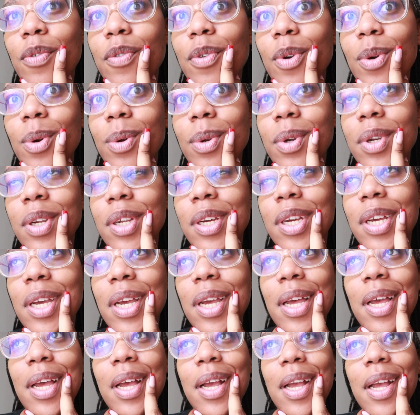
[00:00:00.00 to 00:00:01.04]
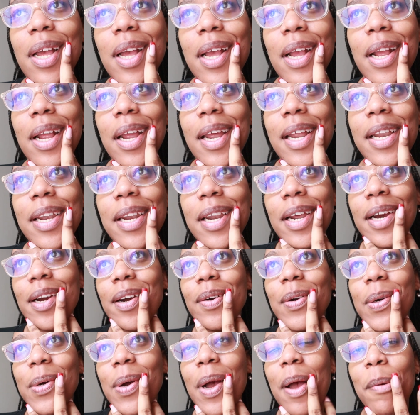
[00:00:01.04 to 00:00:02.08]
a phone and
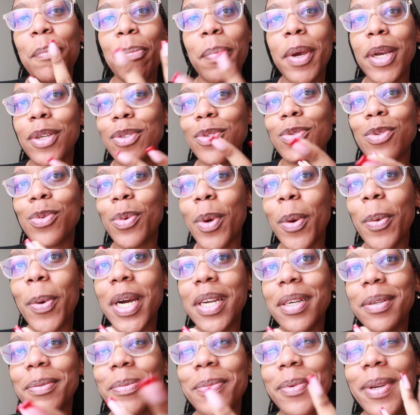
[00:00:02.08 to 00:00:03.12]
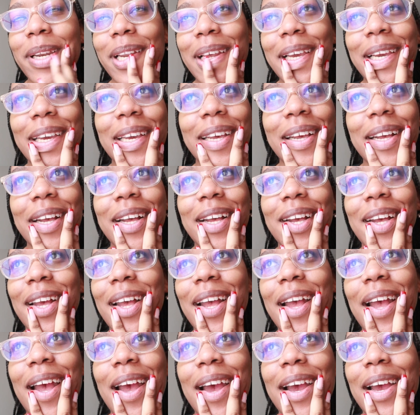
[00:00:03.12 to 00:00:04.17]
now I'm back to square one. Like,
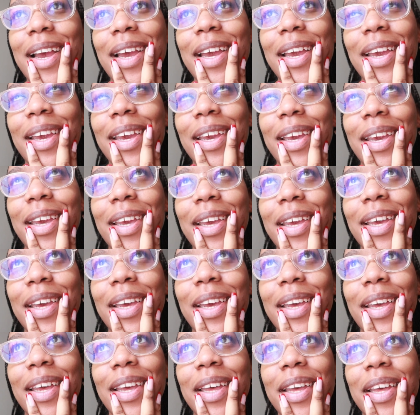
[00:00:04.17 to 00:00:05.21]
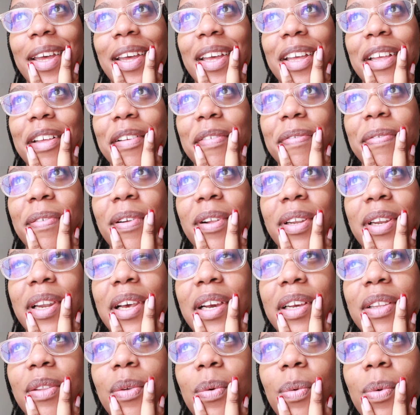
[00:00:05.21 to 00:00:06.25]
I felt
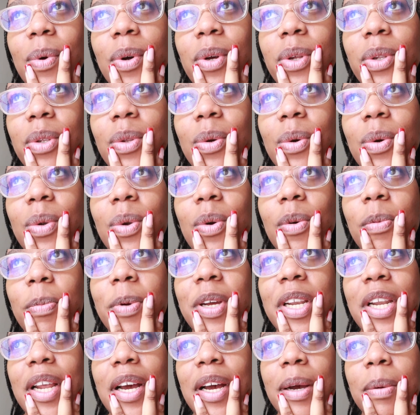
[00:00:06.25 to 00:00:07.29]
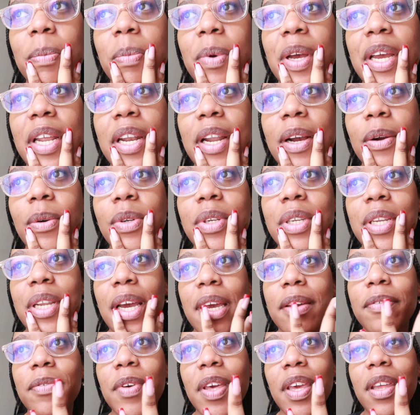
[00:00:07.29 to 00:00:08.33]
like the world could open up and I could
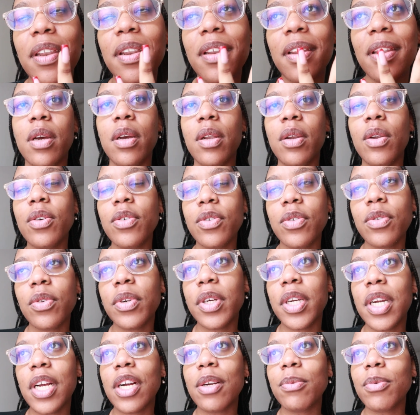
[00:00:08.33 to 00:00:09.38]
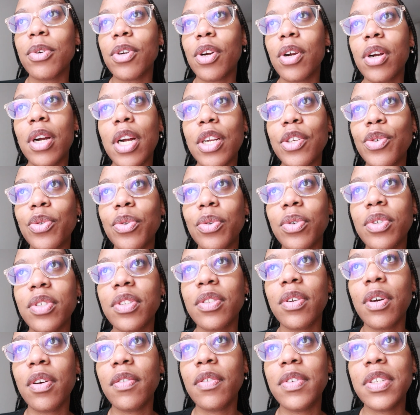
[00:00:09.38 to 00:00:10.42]
dive in. Long story cut
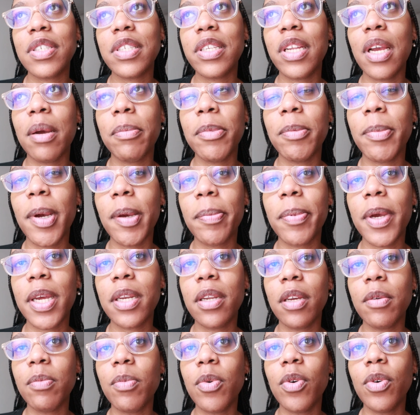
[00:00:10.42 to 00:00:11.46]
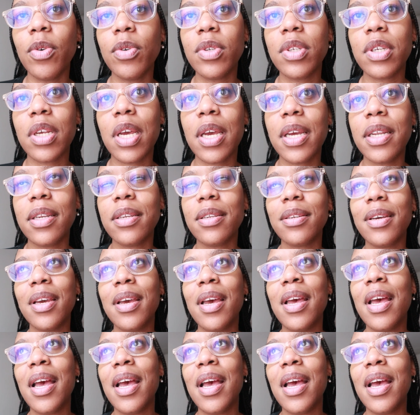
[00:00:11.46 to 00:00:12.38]
short, obviously I'm in my panic mode and